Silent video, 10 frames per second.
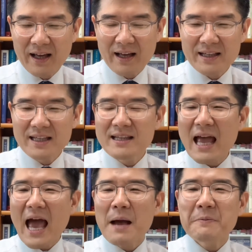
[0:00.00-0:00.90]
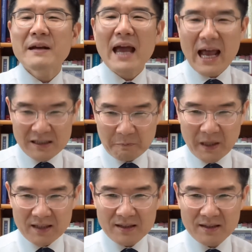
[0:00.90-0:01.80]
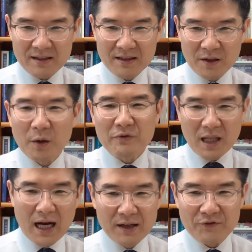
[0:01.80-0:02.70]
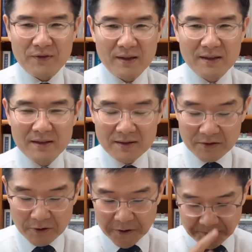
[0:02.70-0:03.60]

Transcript: in every aspect of life. So